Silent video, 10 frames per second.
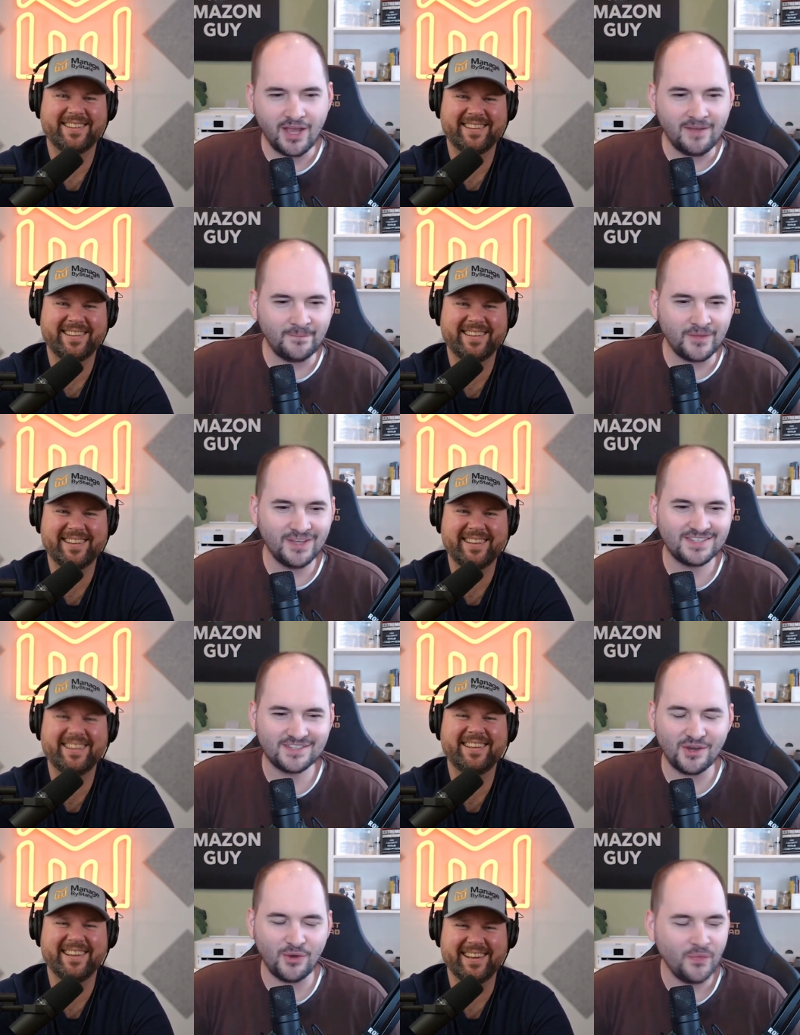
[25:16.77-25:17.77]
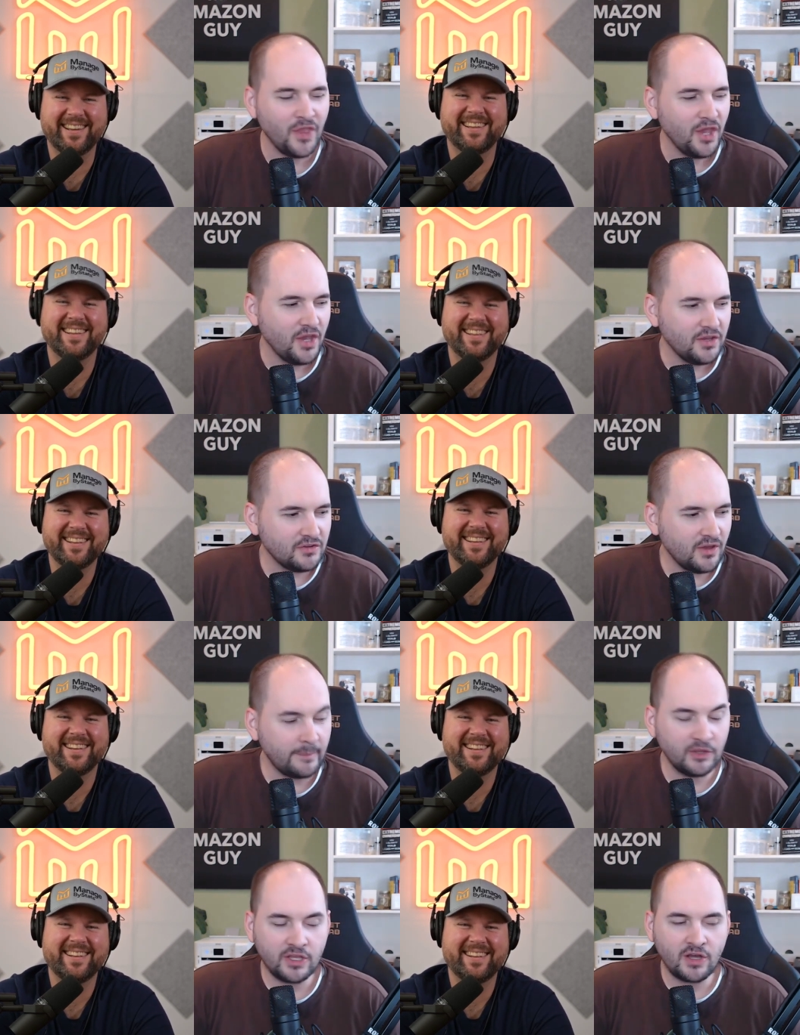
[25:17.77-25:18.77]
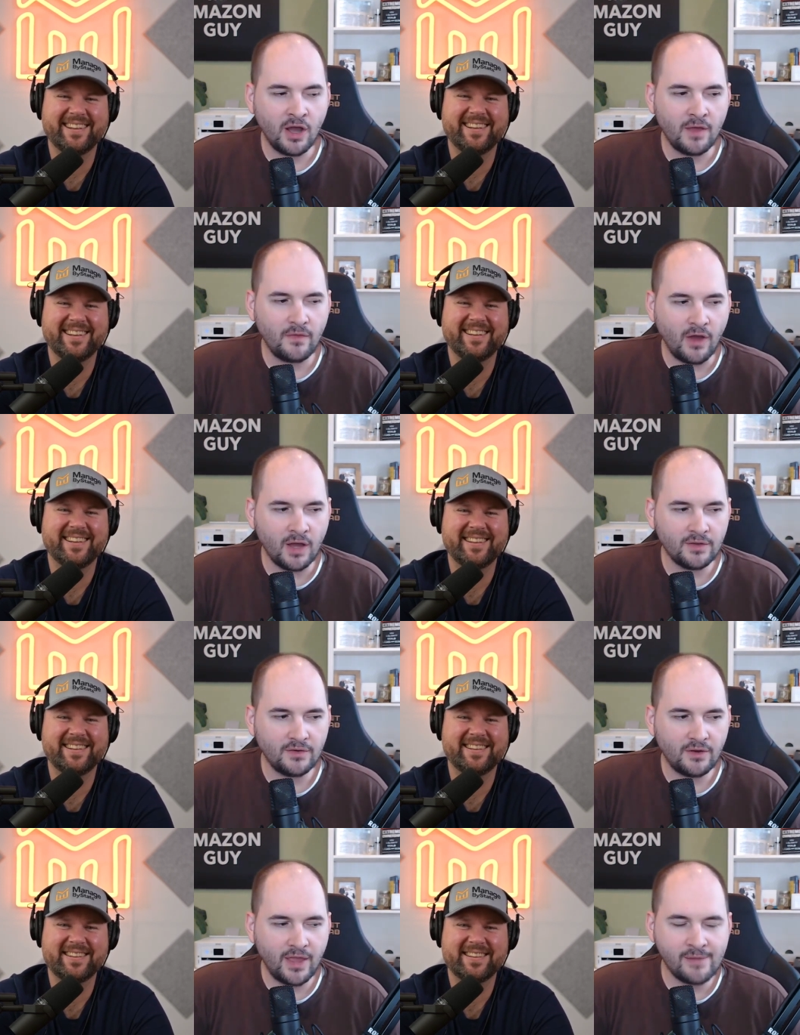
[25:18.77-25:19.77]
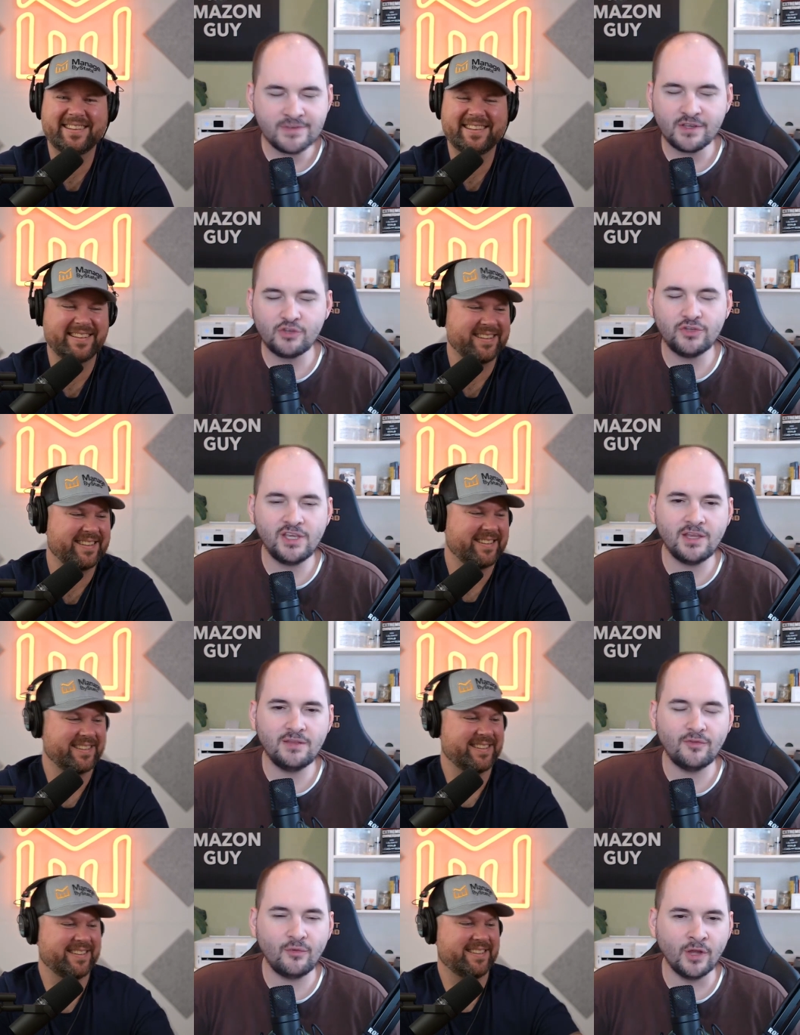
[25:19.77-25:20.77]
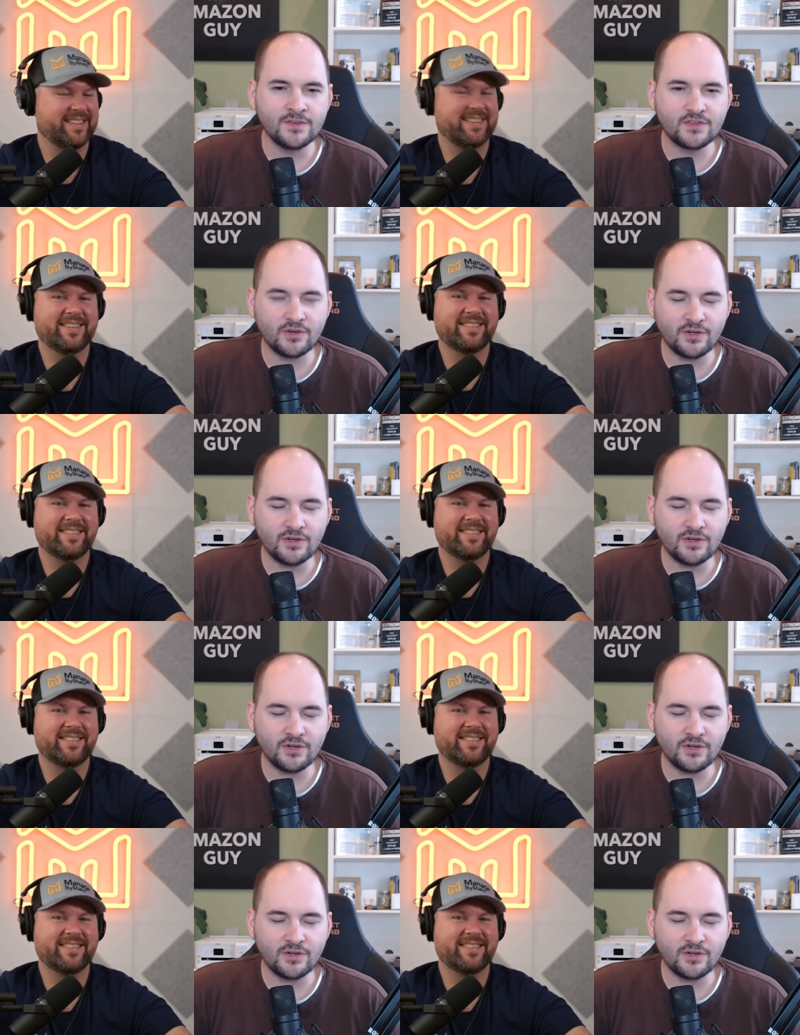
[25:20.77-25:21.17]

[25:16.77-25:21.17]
Speaker 1: Oh, yeah? Yeah. So, I mean, like on Amazon, you can't even